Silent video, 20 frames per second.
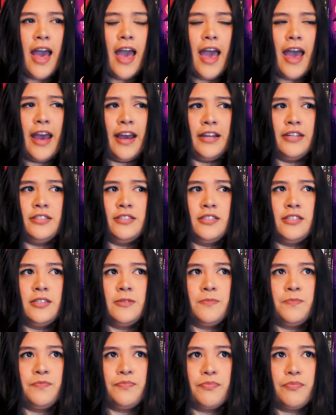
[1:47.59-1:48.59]
and
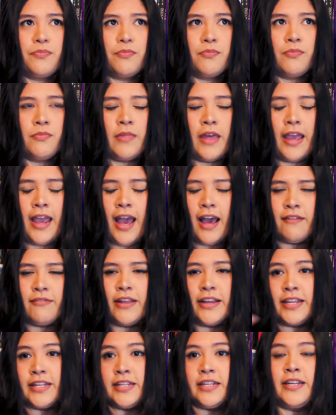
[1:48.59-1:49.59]
they have
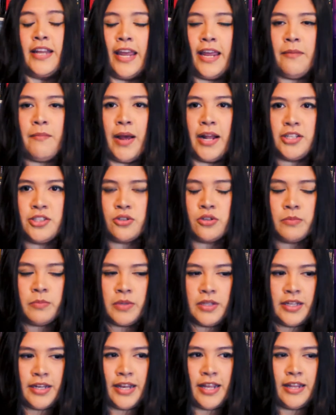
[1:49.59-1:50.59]
like an innate magical
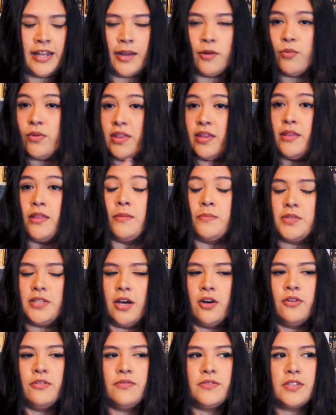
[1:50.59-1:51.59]
ability like within
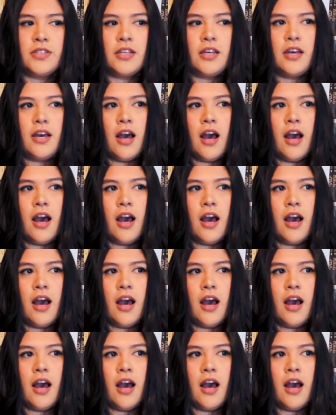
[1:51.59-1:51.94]
themselves.